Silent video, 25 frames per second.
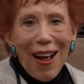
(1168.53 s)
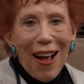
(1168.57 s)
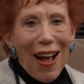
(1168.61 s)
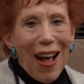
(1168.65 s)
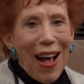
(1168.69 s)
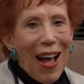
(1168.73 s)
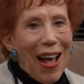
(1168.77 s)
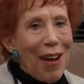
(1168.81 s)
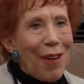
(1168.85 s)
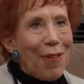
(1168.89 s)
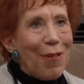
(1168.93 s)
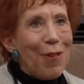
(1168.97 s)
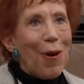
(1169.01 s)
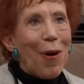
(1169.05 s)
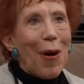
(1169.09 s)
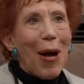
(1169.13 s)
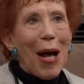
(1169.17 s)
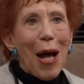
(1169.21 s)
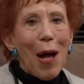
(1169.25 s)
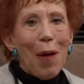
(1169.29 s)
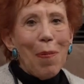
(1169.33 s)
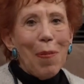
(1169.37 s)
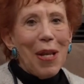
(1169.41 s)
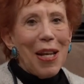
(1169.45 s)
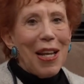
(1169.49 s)
I don't know
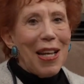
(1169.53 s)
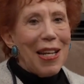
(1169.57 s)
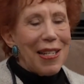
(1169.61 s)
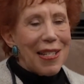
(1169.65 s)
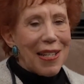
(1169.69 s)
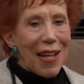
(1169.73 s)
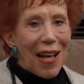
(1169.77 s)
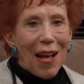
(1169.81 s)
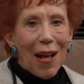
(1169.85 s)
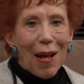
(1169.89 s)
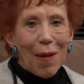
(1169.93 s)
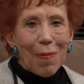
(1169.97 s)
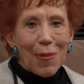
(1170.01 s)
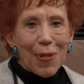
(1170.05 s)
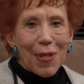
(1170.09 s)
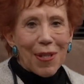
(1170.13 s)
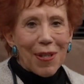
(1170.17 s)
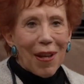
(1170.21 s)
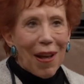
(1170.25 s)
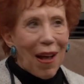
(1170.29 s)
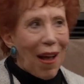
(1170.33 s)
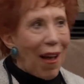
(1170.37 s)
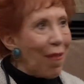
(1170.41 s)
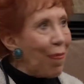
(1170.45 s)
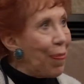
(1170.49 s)
how many times
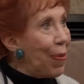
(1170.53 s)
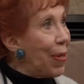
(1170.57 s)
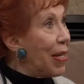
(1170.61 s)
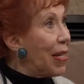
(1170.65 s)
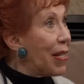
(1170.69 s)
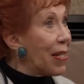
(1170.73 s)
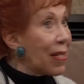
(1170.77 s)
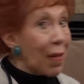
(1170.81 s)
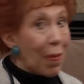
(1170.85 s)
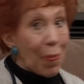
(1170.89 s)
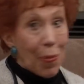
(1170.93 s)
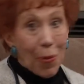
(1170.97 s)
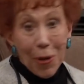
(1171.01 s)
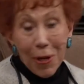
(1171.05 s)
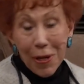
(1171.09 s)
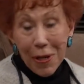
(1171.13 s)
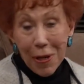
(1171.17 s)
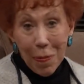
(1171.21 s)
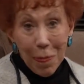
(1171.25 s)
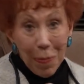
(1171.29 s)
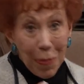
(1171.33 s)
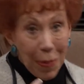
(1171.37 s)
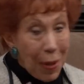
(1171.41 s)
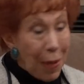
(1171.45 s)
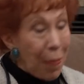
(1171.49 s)
I've been disappointed
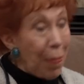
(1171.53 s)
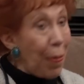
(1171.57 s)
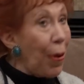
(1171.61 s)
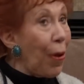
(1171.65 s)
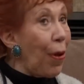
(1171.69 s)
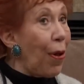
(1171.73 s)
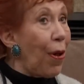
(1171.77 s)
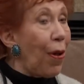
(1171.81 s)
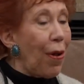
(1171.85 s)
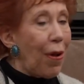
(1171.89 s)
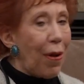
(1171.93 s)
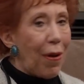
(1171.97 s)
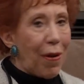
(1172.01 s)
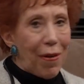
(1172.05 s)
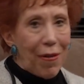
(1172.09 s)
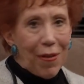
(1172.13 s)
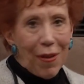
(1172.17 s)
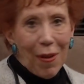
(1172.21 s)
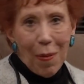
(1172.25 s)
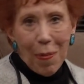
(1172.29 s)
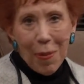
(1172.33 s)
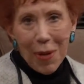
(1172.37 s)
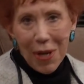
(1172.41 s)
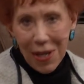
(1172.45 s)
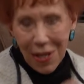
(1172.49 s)
in people or
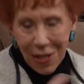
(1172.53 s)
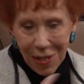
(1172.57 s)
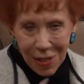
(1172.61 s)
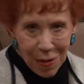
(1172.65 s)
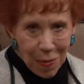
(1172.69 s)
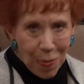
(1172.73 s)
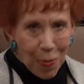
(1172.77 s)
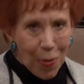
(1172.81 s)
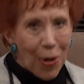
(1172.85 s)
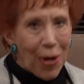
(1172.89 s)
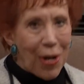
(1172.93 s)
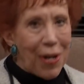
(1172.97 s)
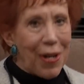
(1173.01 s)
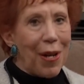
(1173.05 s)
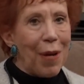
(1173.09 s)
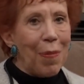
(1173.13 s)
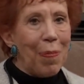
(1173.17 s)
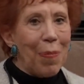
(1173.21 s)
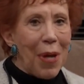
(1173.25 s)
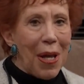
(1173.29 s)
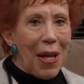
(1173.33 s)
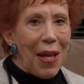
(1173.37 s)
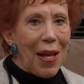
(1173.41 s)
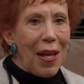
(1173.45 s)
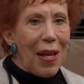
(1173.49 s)
they've been disappointed in
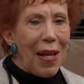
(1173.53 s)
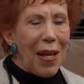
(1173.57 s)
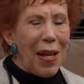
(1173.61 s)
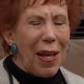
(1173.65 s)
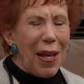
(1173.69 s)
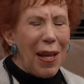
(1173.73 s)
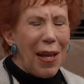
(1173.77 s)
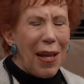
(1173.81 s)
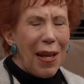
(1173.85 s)
me,